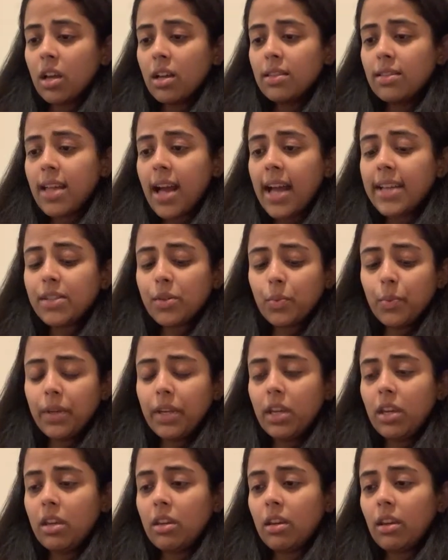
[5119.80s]
That
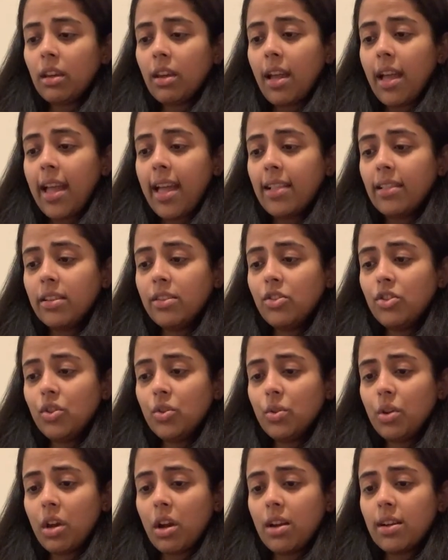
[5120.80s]
week, Helen
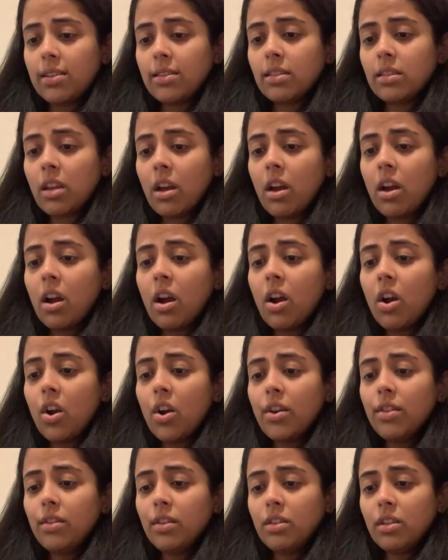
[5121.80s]
Dukas
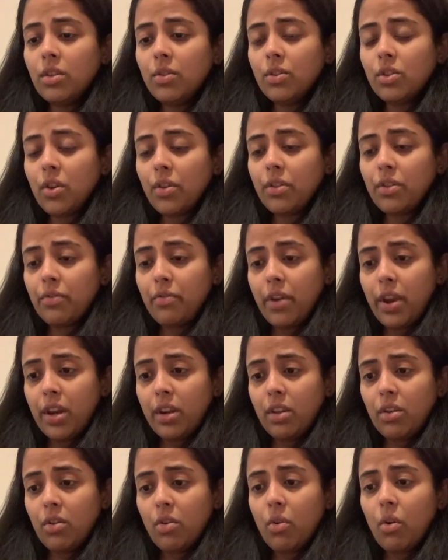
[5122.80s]
heard the news on the
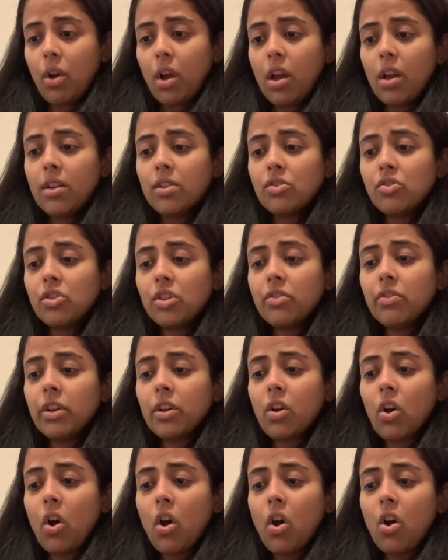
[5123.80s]
radio. She
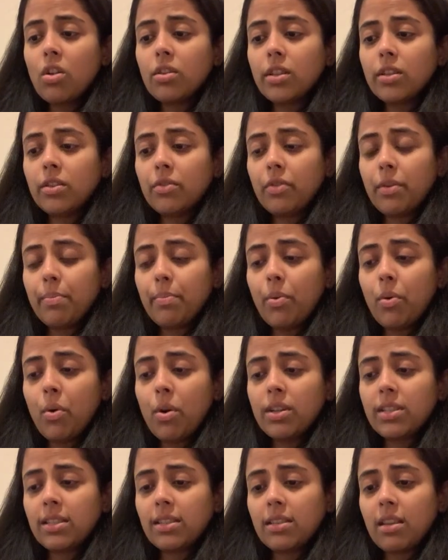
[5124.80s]
recalled that the
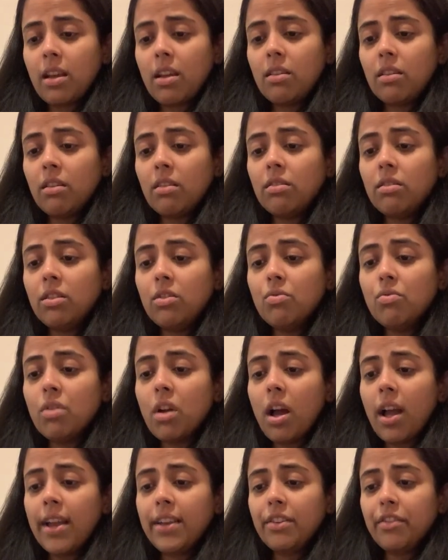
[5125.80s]
report said a new
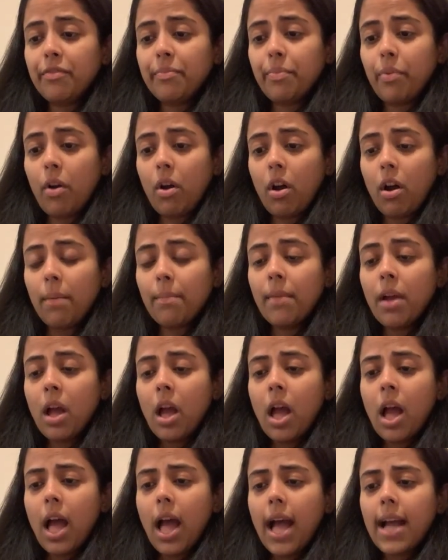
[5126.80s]
kind of bomb
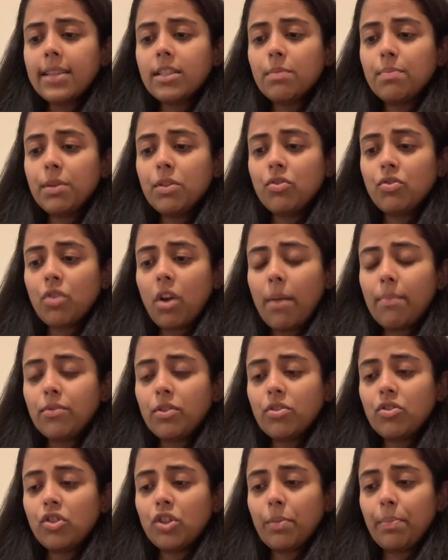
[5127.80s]
has been dropped
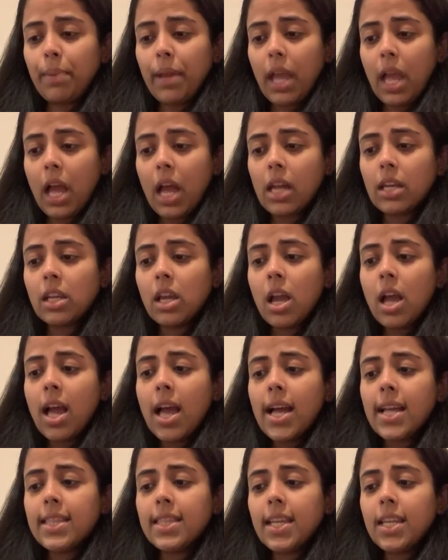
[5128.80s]
on Japan,
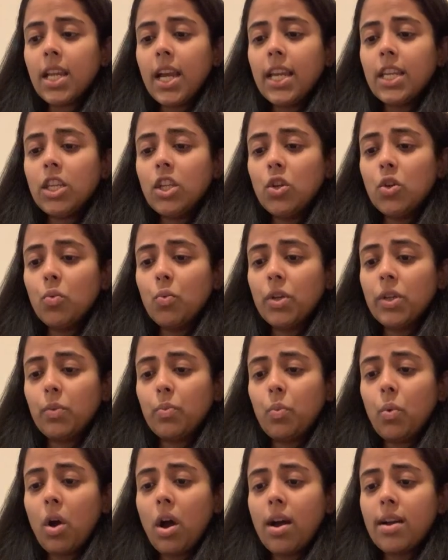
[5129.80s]
and then I knew what
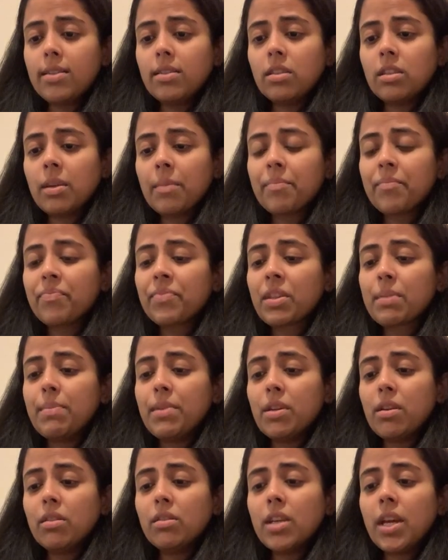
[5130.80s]
it was
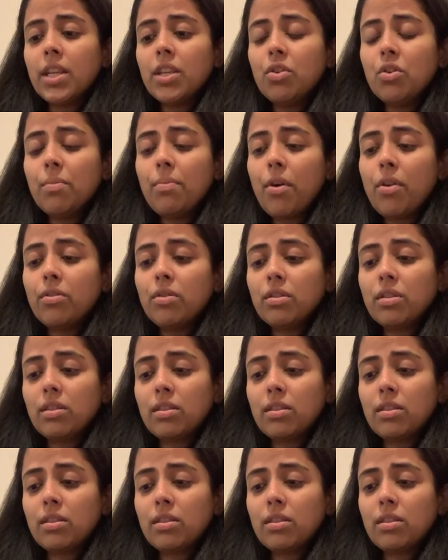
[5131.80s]
because I knew about the